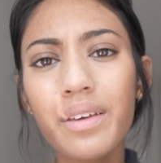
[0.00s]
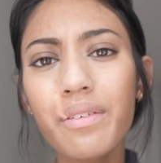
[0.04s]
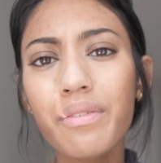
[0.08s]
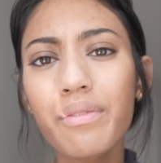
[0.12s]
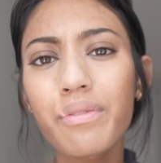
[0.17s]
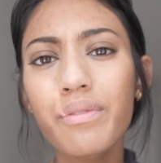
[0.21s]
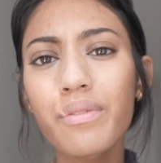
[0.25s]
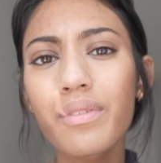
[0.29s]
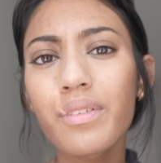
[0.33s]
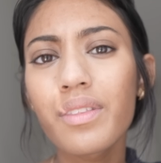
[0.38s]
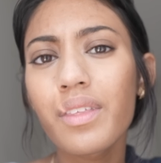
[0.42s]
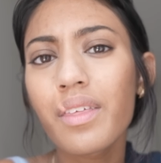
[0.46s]

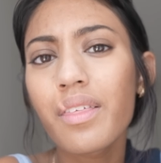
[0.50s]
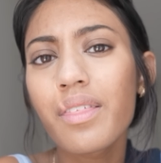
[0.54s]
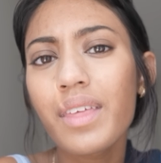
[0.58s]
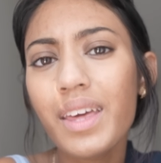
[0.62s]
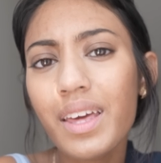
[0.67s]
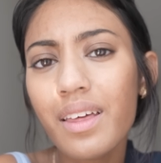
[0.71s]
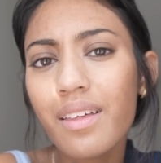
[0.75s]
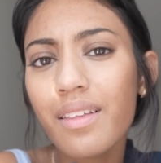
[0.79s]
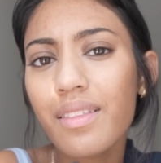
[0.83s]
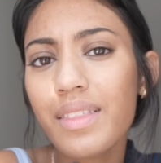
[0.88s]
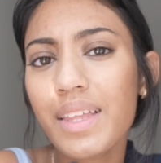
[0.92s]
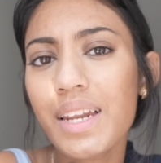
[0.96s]
if the
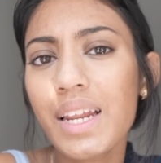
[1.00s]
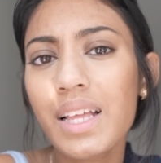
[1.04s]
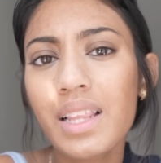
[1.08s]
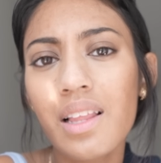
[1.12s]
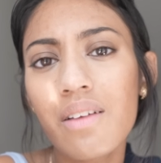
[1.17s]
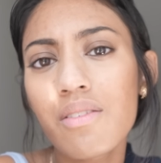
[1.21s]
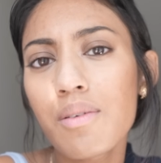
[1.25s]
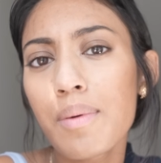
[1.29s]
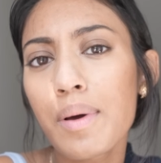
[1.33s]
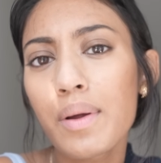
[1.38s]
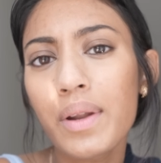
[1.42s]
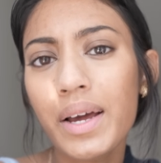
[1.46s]
thing that I
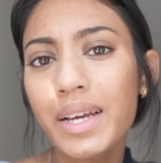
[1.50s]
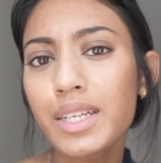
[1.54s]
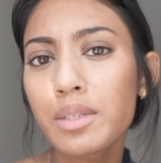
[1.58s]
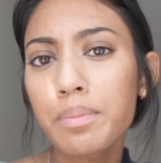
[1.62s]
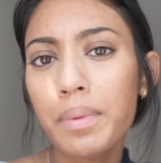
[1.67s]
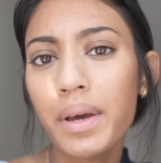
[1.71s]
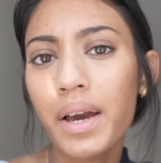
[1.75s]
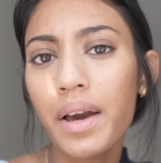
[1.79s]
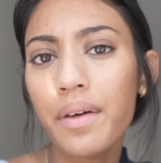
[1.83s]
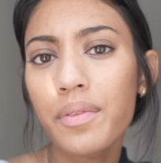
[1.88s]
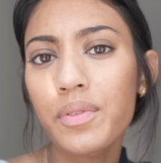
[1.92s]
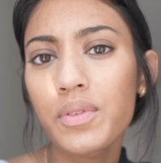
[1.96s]
love about
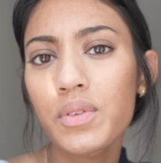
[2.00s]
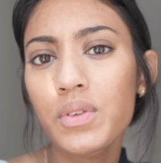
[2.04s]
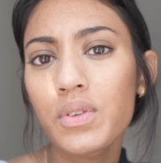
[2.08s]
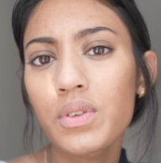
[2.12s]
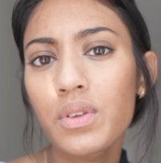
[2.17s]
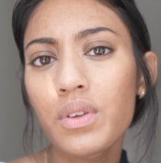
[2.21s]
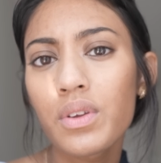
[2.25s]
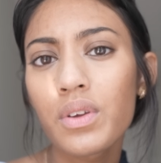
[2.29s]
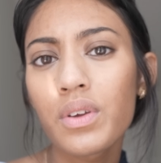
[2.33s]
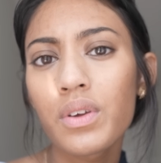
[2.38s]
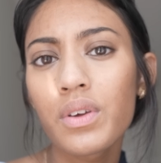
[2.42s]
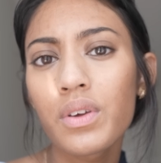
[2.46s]
ice baths